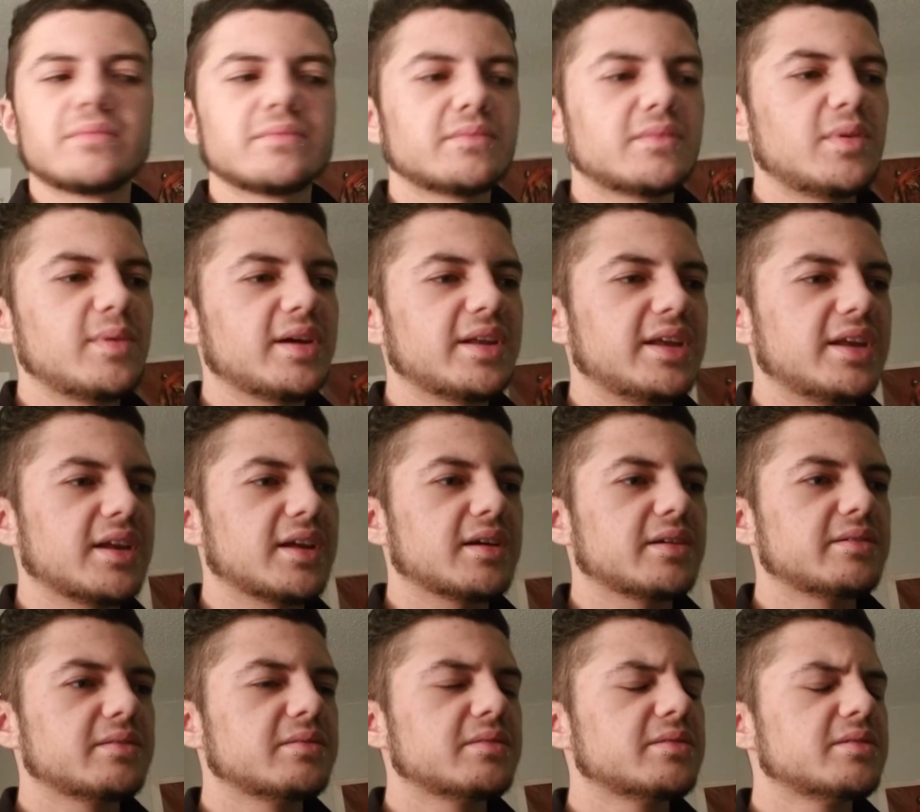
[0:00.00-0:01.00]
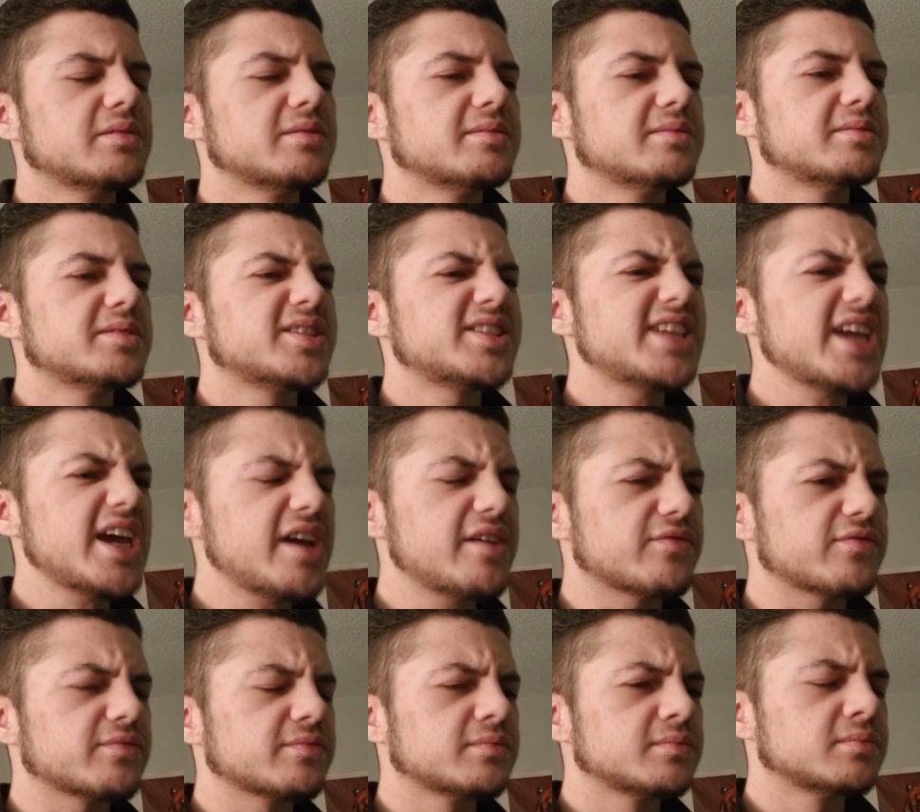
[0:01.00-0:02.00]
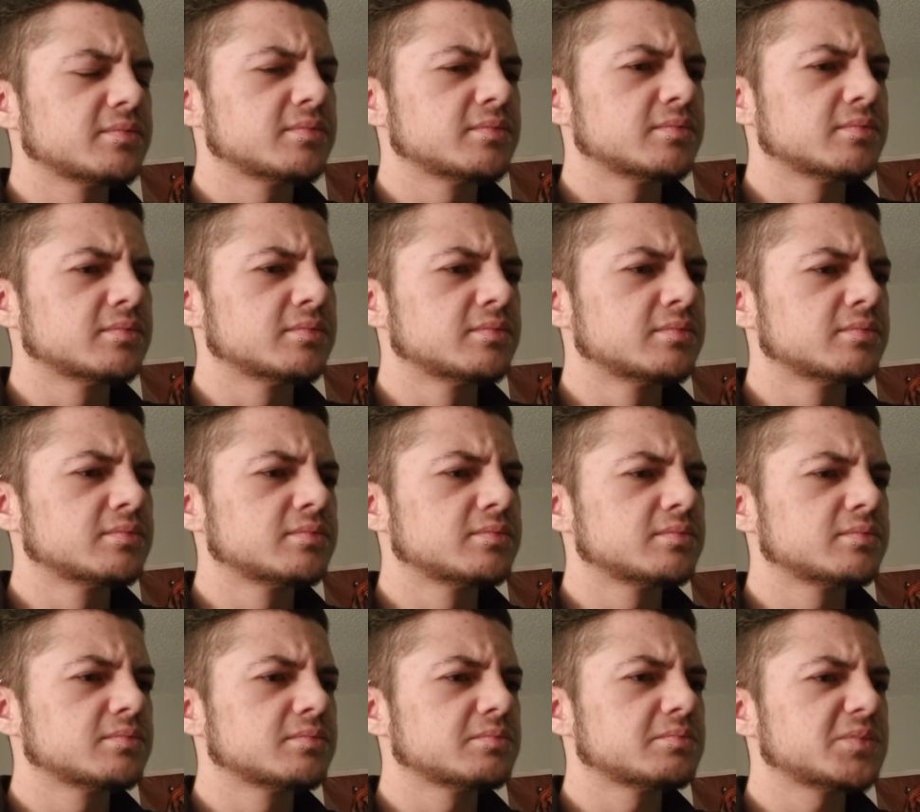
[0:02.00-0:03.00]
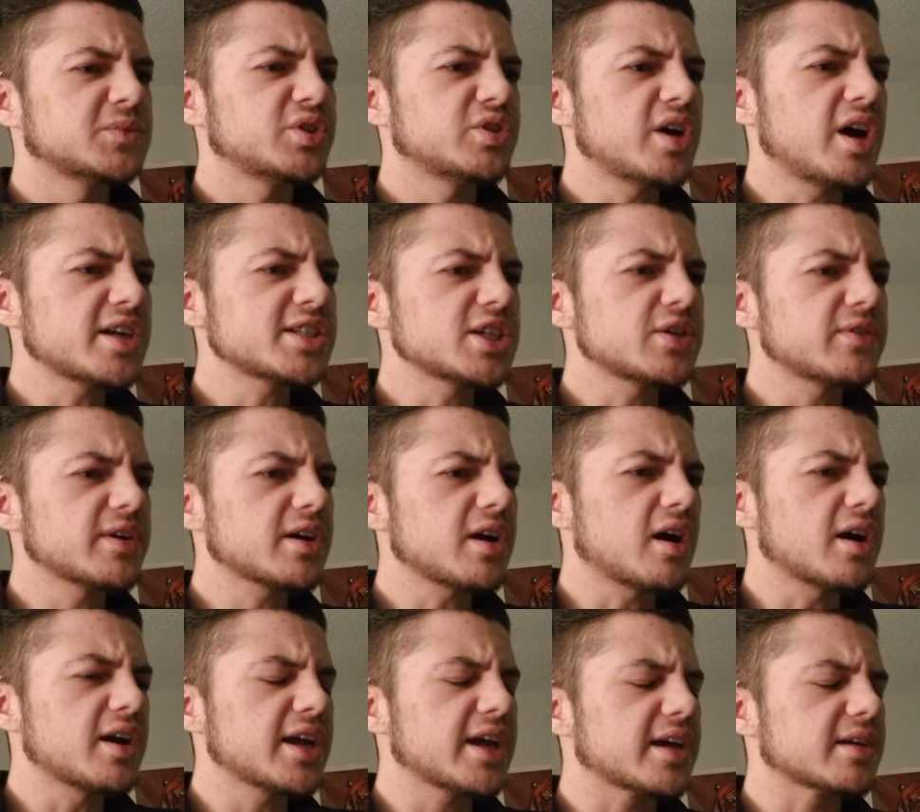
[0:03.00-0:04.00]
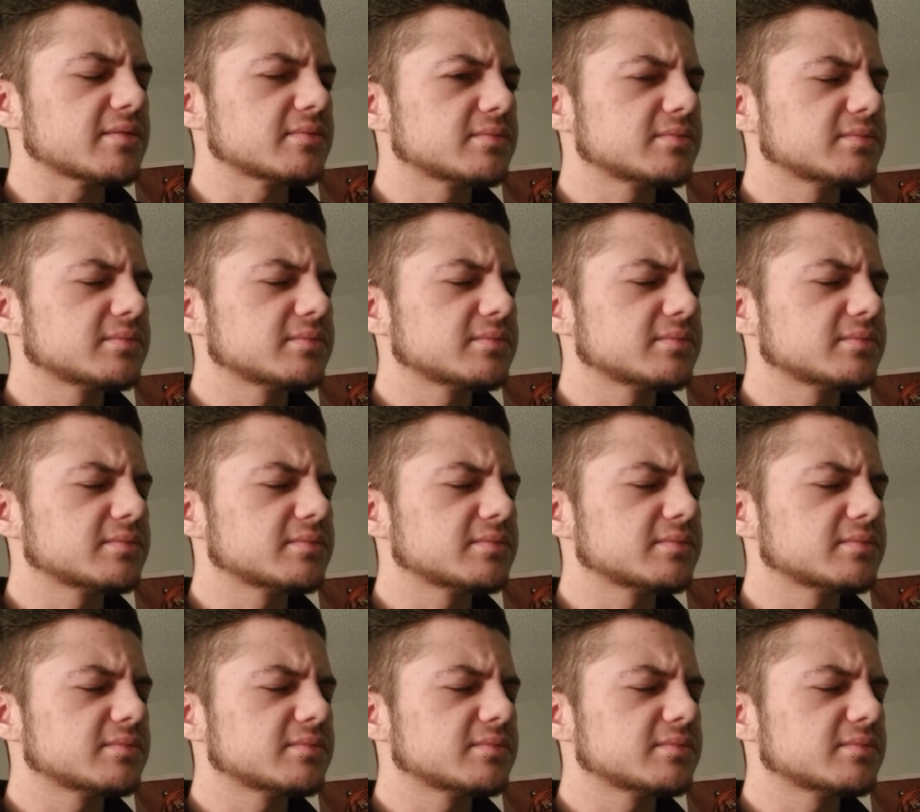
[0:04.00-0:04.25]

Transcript: You're gonna need... Steve! You knocked over Garnet.